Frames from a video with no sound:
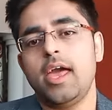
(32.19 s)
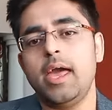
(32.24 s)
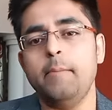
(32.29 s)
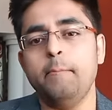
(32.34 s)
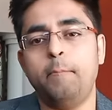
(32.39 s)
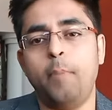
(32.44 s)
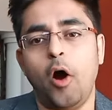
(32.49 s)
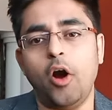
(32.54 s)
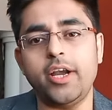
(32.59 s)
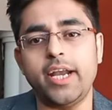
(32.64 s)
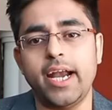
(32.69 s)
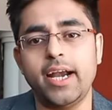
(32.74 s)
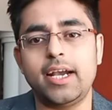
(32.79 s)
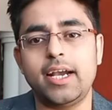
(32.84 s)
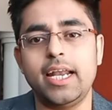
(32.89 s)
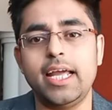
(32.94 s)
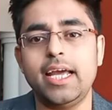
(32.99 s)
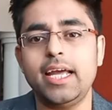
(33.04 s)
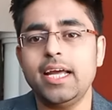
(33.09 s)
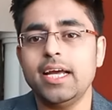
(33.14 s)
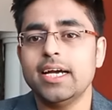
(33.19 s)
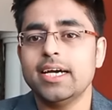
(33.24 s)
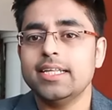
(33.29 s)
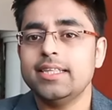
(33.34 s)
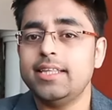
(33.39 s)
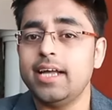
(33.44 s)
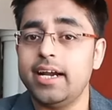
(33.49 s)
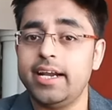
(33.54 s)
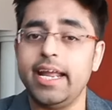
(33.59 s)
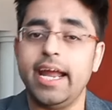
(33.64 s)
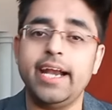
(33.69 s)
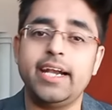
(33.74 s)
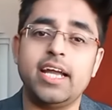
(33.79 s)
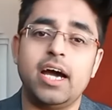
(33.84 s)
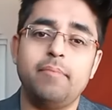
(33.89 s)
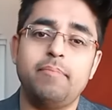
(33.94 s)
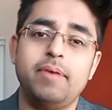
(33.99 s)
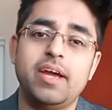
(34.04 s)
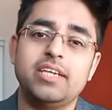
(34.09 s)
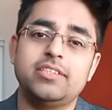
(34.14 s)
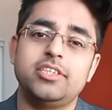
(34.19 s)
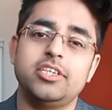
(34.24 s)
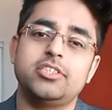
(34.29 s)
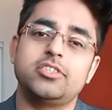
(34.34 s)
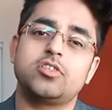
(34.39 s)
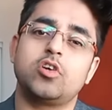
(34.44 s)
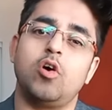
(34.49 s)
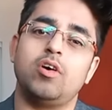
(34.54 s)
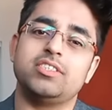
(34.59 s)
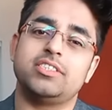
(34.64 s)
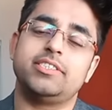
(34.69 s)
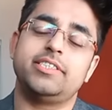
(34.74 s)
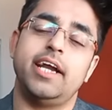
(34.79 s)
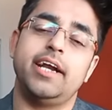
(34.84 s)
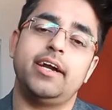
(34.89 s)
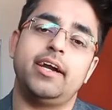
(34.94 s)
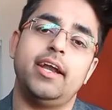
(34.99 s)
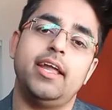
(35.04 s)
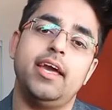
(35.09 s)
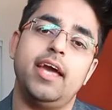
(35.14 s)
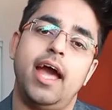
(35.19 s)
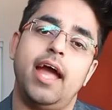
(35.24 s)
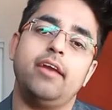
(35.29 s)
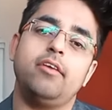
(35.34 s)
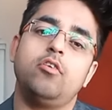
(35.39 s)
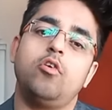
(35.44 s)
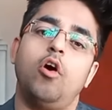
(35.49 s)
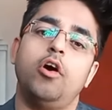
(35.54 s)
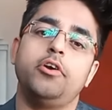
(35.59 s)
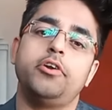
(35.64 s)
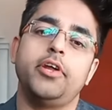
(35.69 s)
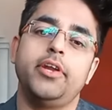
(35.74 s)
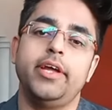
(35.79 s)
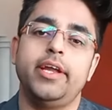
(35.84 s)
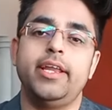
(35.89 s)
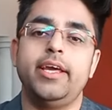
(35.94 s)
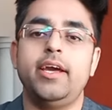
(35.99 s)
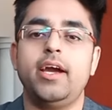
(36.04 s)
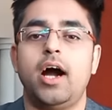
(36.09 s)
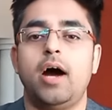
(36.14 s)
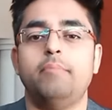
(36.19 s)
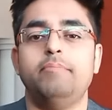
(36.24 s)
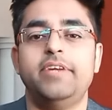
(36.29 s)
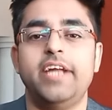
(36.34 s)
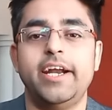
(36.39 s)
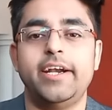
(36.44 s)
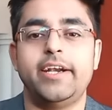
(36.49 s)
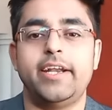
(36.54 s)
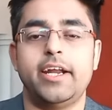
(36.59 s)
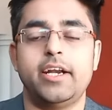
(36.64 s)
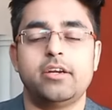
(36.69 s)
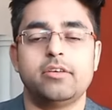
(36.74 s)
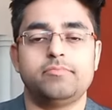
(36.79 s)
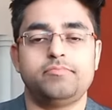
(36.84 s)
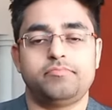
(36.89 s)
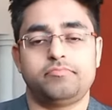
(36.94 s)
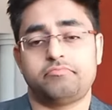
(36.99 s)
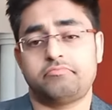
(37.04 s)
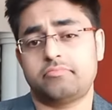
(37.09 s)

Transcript: Importantly, the database is constantly and continually updated.